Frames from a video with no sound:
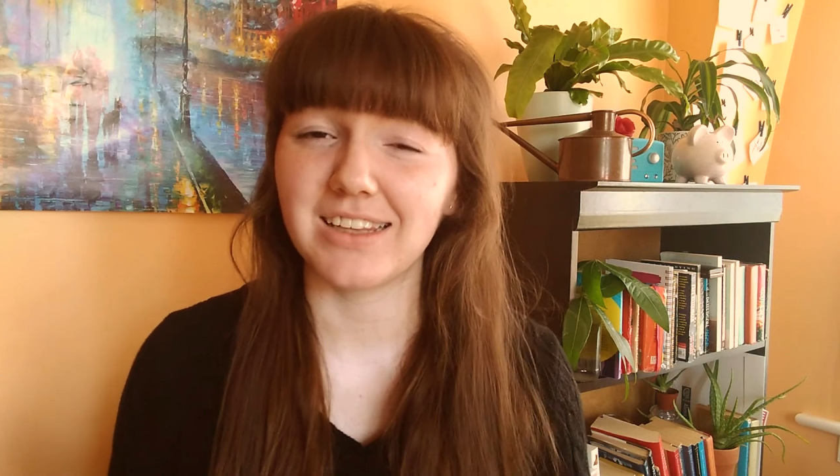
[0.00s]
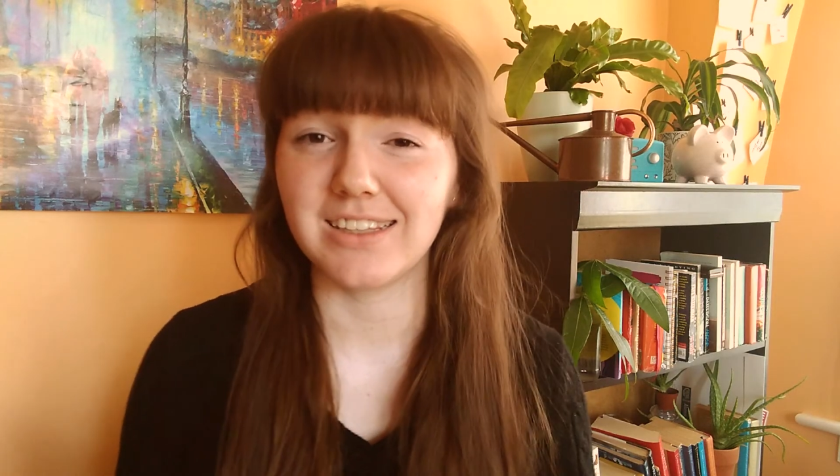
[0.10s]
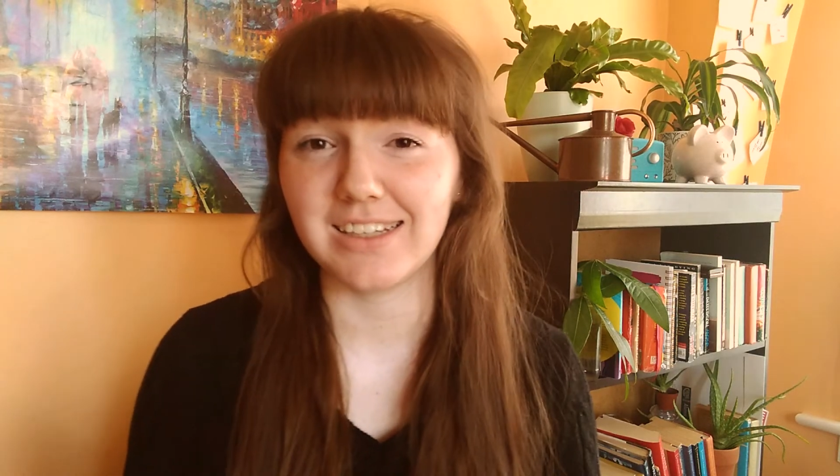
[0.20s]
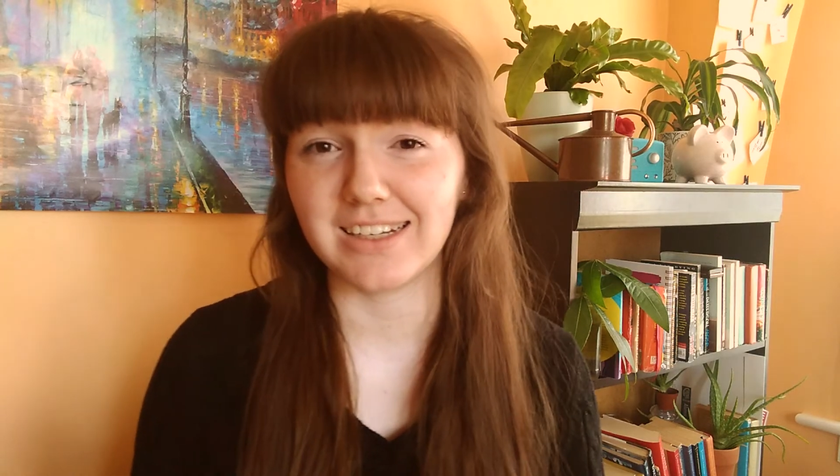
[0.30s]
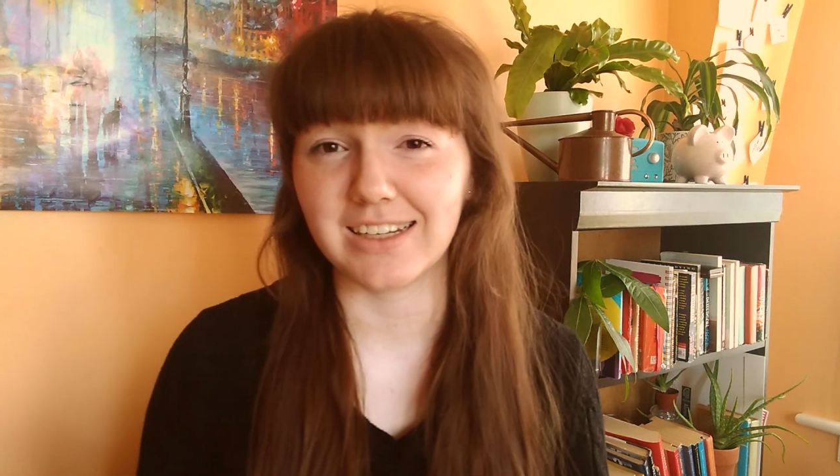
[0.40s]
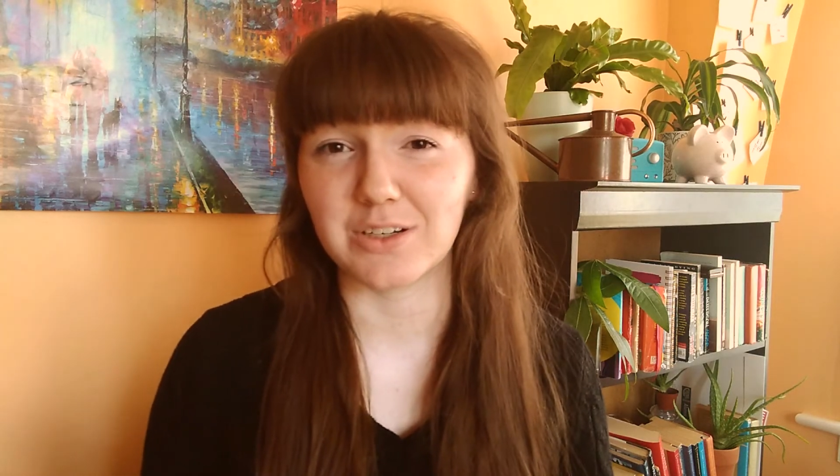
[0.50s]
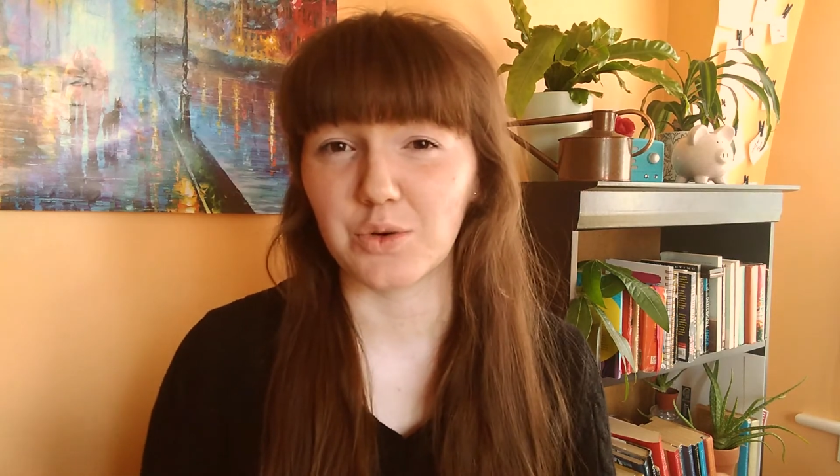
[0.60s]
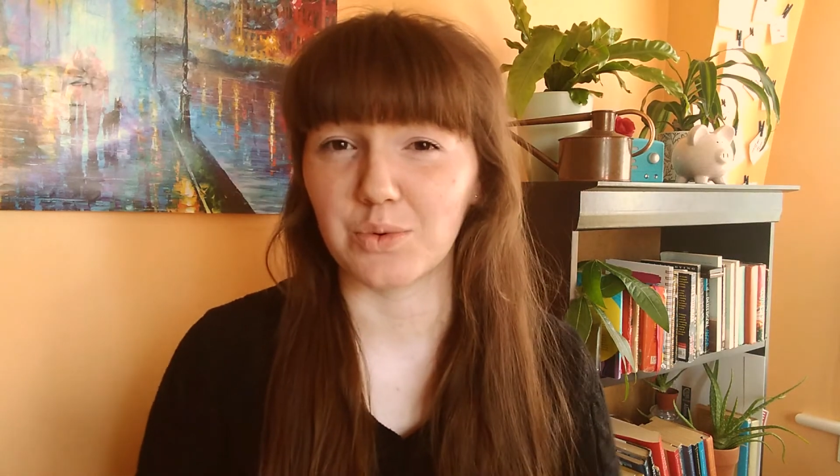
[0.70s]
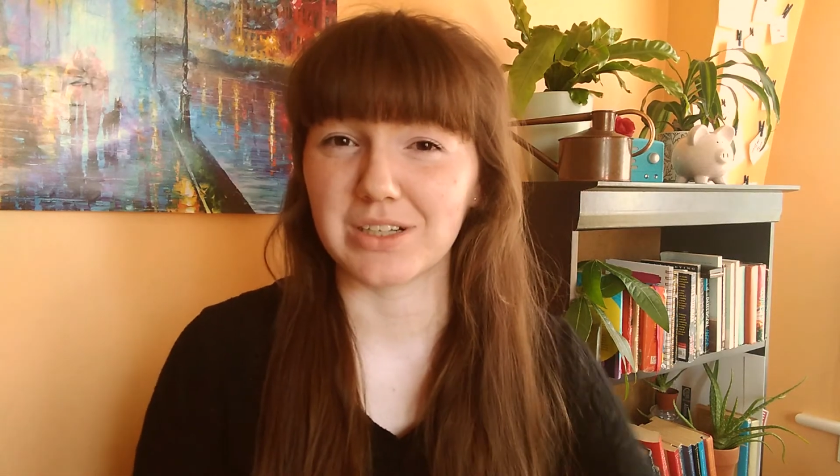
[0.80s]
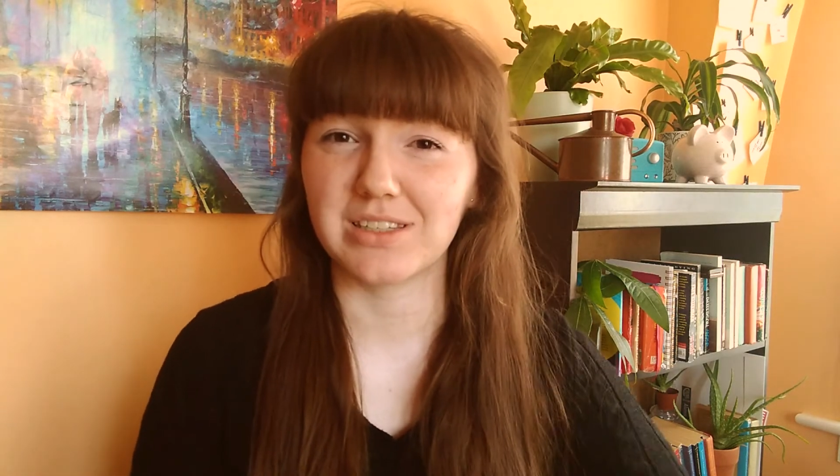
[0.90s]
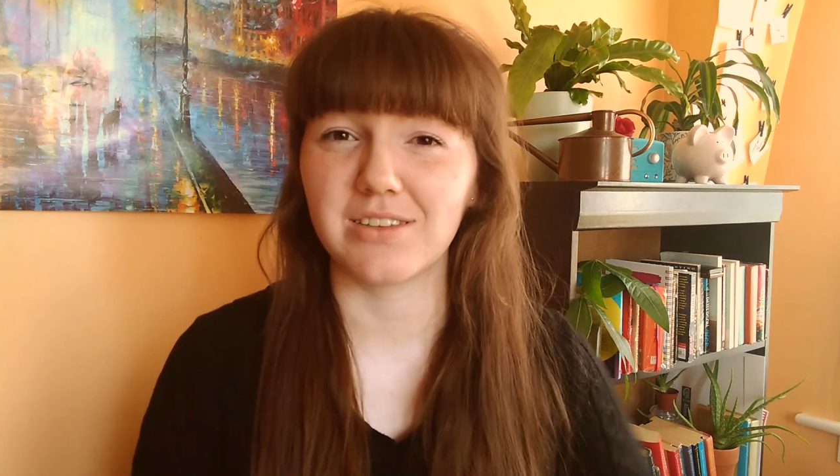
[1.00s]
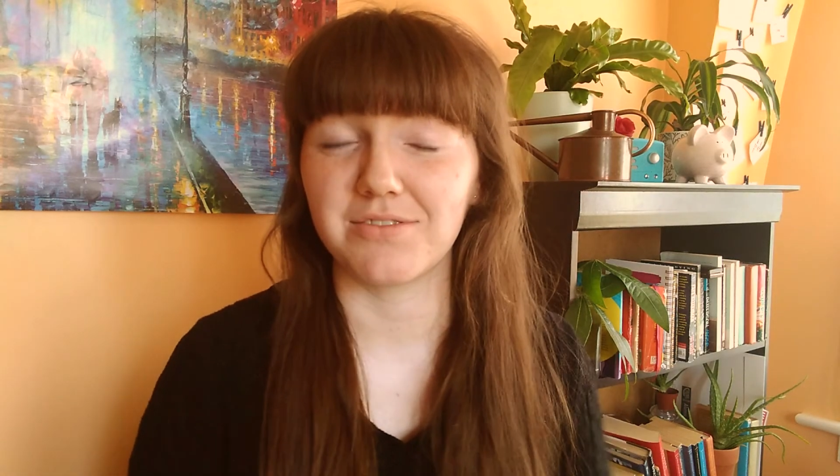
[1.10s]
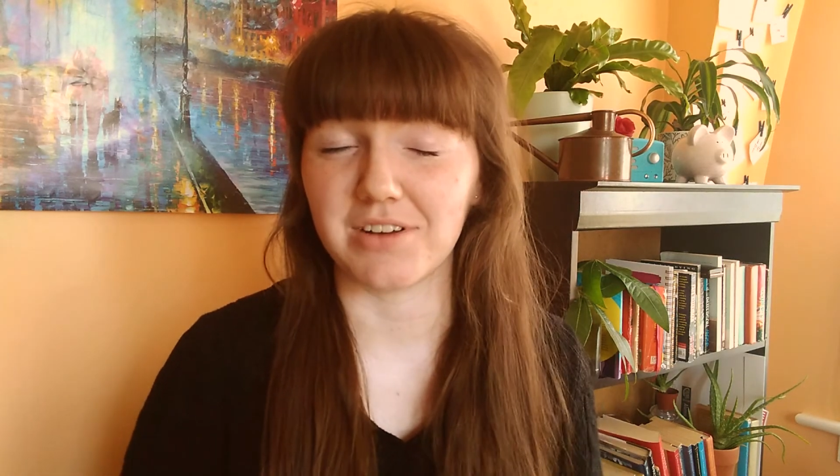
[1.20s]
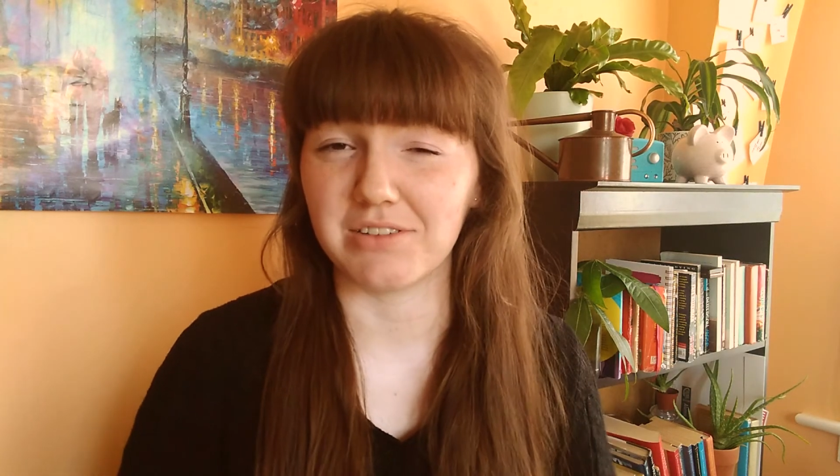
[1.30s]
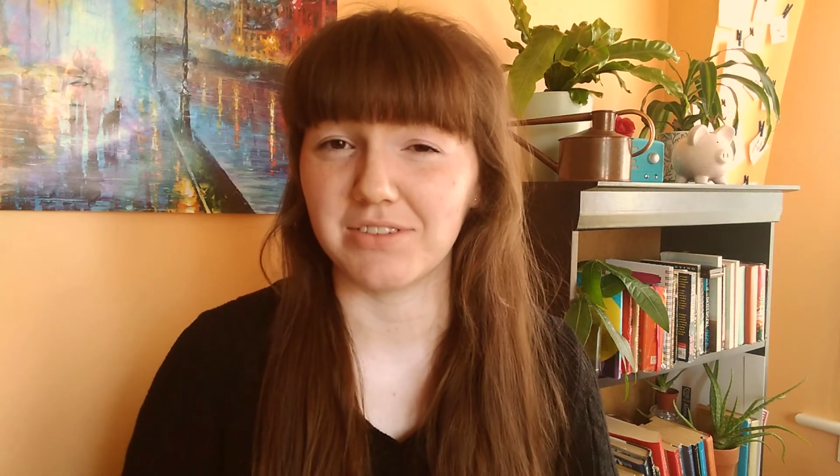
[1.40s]
leaning towards the
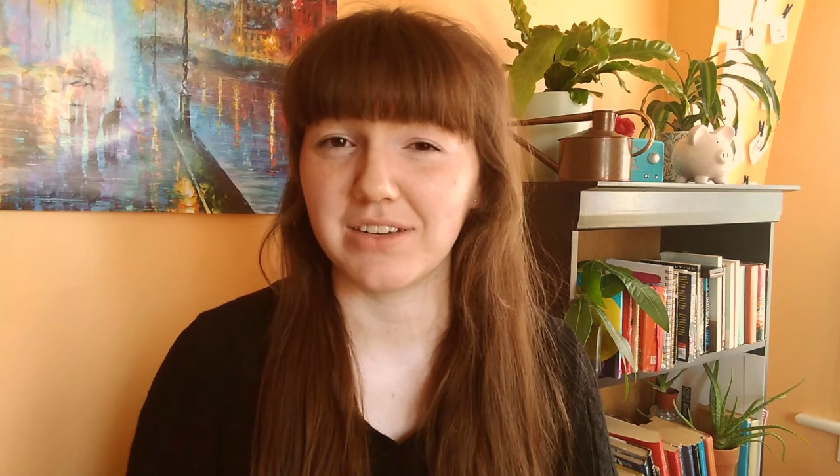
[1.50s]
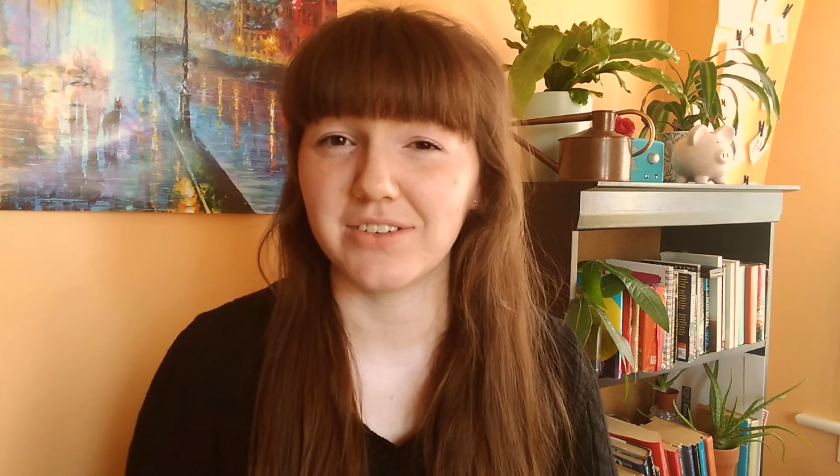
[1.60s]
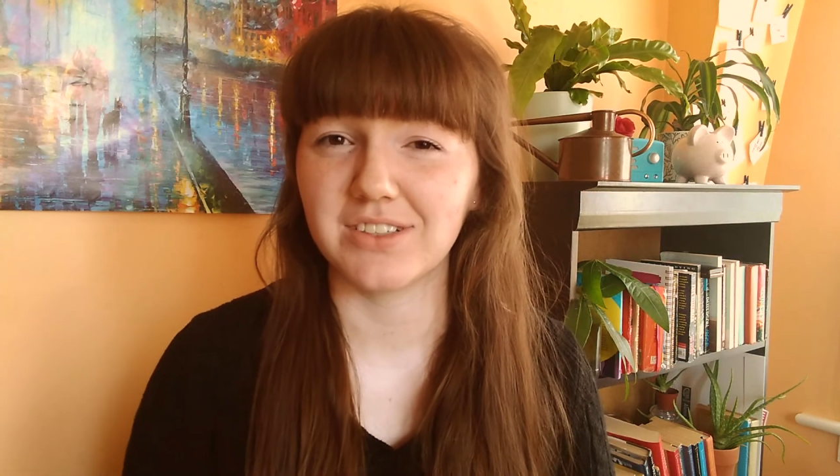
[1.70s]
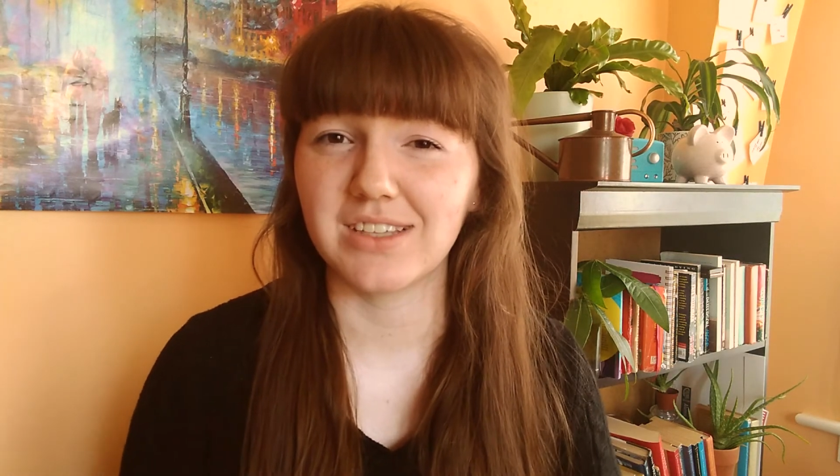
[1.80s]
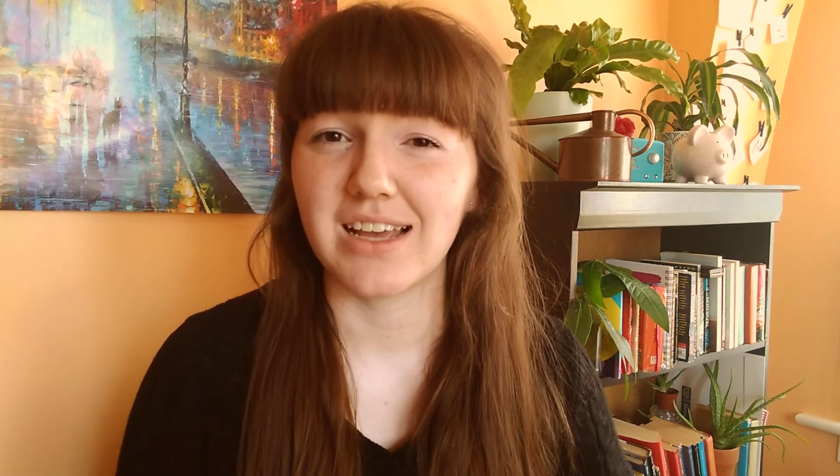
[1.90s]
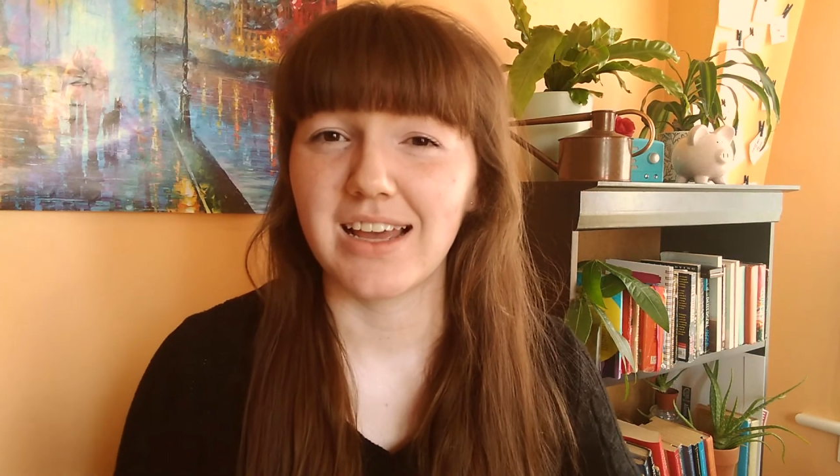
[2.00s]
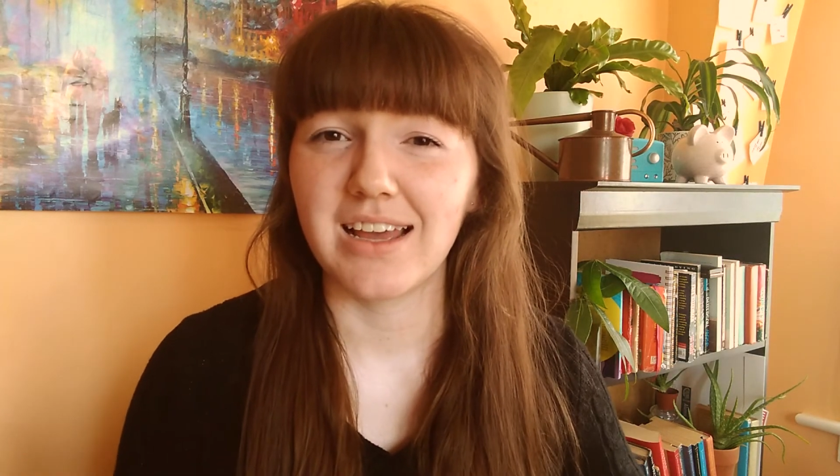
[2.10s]
fall flavors,